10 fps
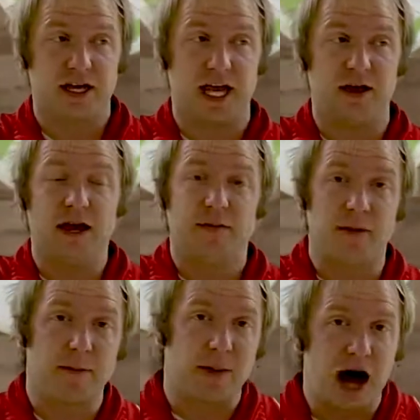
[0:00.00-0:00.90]
Okay,
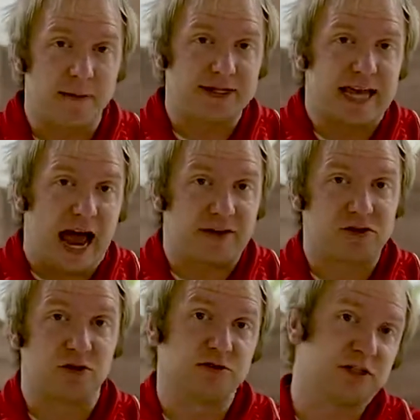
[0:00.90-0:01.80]
maybe mom and dad have
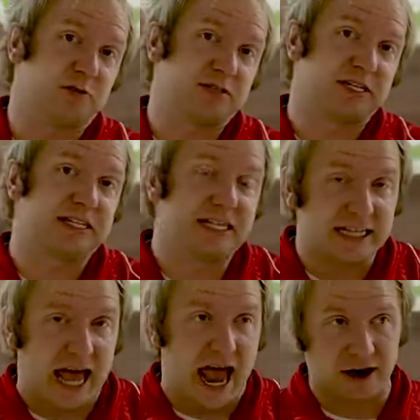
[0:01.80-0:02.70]
told you you're supposed to
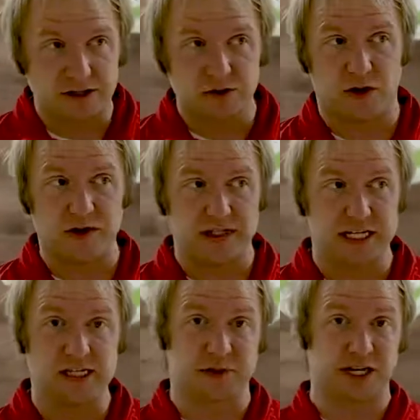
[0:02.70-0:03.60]
clean the house and do all these
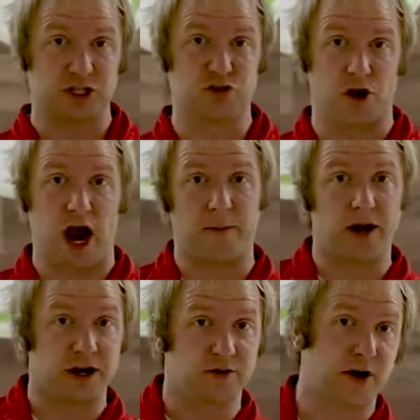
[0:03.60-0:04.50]
things because grandma
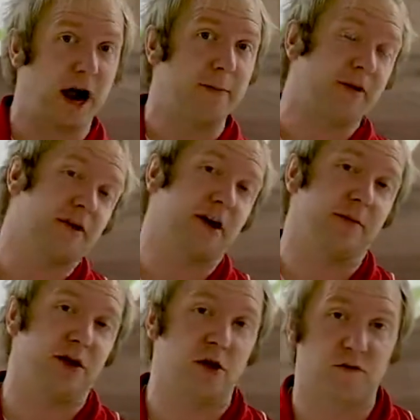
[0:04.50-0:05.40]
and grandpa are
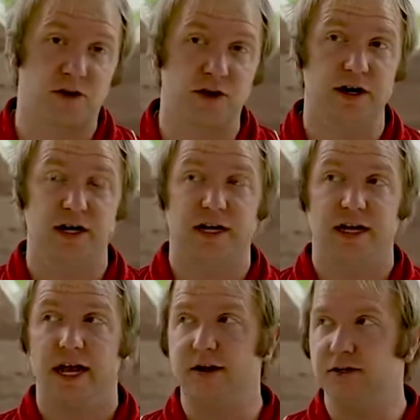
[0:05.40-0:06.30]
coming over.
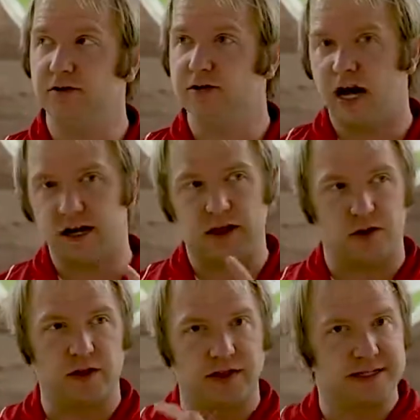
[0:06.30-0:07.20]
And you kind of like
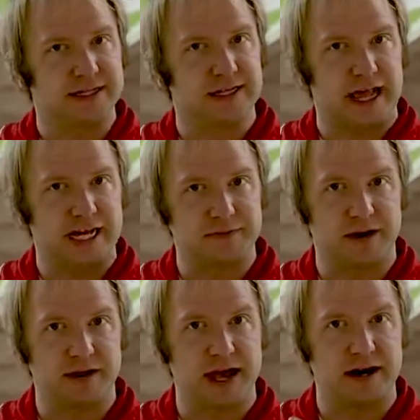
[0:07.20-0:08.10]
only listen to the last
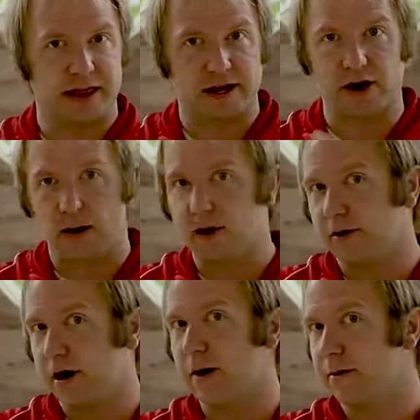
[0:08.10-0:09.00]
part of that, like grandma and
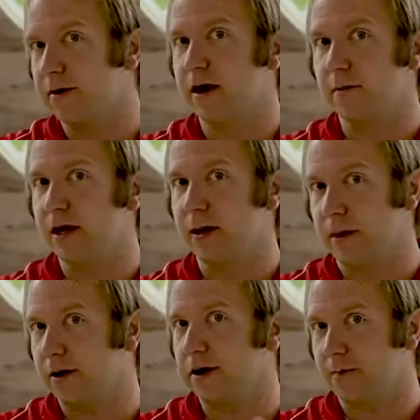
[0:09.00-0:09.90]
grandpa are coming and
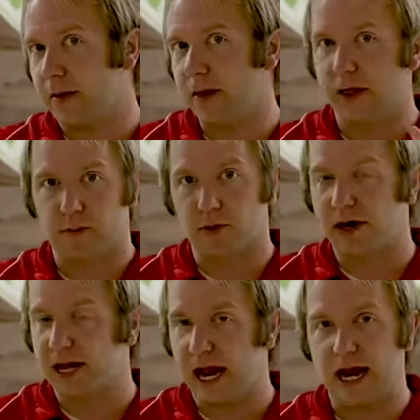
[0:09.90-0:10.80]
they're going to probably like
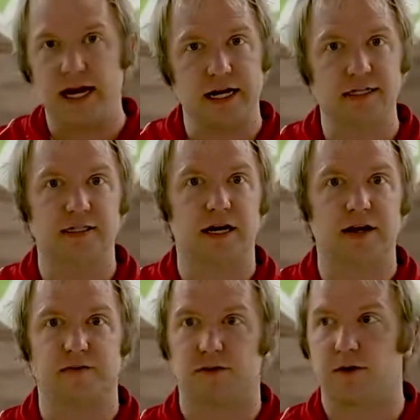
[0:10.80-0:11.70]
bring candy and
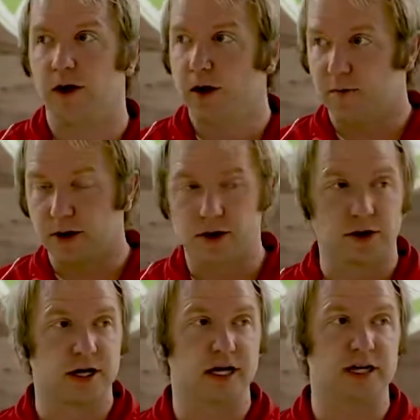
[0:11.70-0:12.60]
stuff or bring
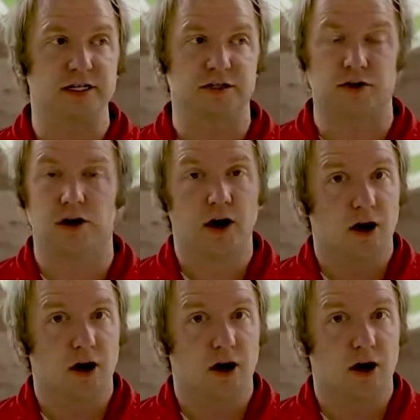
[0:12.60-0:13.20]
cookies or